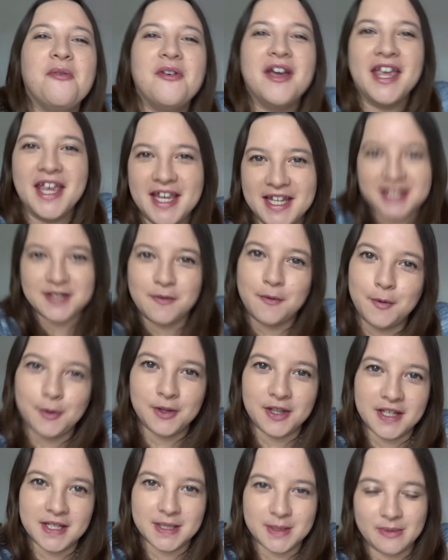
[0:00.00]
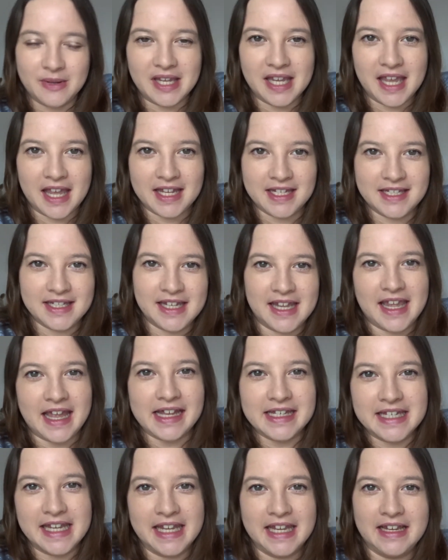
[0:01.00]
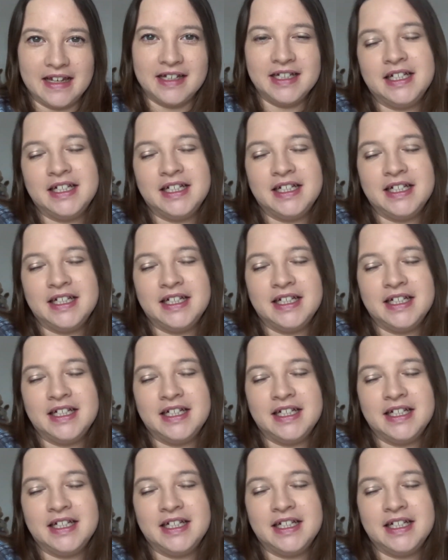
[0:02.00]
wait for this weekend to get here.